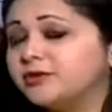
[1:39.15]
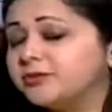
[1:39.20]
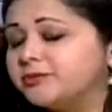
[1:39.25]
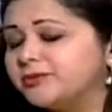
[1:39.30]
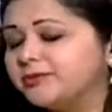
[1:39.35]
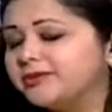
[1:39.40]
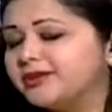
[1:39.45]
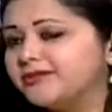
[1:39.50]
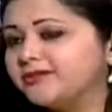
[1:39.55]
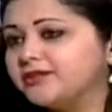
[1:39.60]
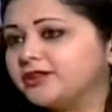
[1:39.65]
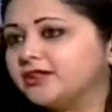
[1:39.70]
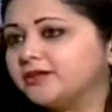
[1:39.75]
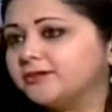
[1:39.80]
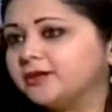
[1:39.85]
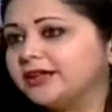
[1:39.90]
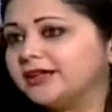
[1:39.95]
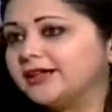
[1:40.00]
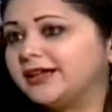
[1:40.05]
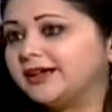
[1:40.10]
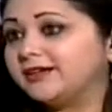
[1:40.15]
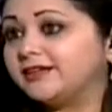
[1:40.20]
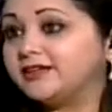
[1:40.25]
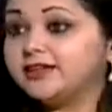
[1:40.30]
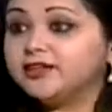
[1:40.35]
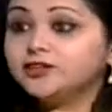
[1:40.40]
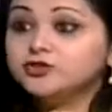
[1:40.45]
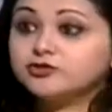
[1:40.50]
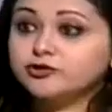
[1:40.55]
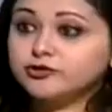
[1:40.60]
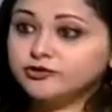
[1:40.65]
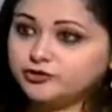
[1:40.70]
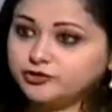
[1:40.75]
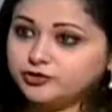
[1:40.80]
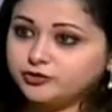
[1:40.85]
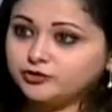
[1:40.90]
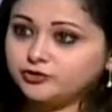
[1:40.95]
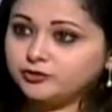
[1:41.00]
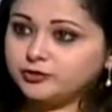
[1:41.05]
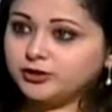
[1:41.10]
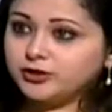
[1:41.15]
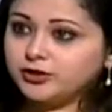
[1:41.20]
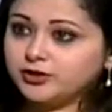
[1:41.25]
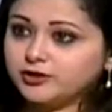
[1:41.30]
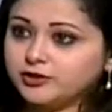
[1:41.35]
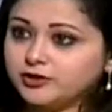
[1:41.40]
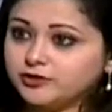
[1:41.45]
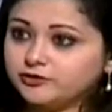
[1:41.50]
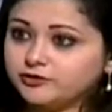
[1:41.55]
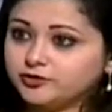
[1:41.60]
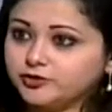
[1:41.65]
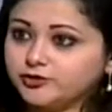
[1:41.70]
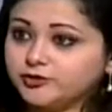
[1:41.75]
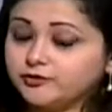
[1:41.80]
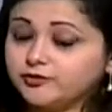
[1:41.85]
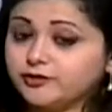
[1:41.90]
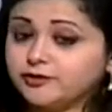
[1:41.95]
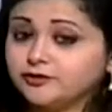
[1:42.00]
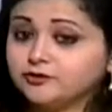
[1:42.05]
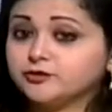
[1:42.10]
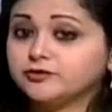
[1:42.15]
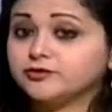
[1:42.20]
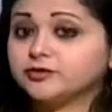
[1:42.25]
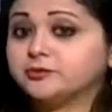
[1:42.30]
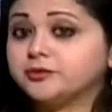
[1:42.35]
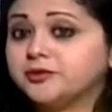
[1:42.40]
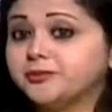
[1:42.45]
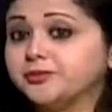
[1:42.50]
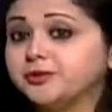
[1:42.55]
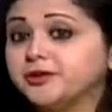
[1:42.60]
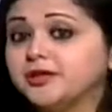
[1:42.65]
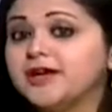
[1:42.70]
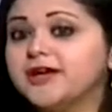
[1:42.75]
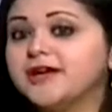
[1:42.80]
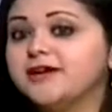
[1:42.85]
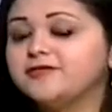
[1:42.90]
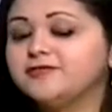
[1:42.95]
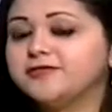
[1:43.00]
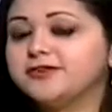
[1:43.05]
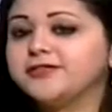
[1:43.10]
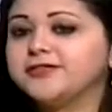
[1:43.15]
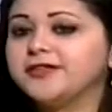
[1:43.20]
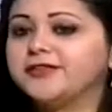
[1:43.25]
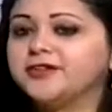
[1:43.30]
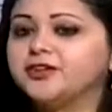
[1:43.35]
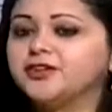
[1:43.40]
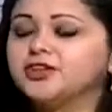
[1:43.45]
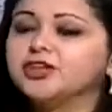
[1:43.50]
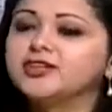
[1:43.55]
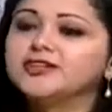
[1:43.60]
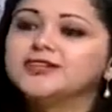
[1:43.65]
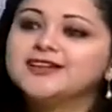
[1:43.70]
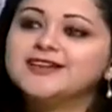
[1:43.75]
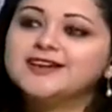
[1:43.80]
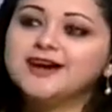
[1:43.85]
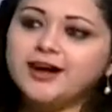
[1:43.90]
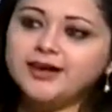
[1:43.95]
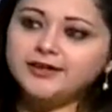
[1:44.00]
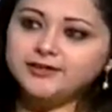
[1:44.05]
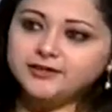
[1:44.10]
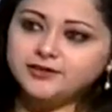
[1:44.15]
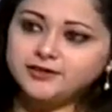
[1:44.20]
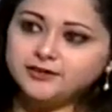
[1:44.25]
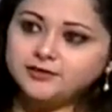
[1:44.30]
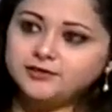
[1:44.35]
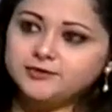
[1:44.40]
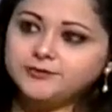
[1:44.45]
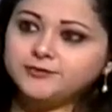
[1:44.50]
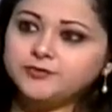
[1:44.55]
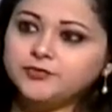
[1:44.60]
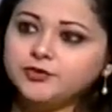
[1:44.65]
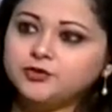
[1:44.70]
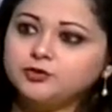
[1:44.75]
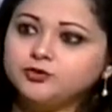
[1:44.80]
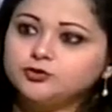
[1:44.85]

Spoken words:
Some people believe that they might lack the interest in doing certain things, or some people feel that they're not guided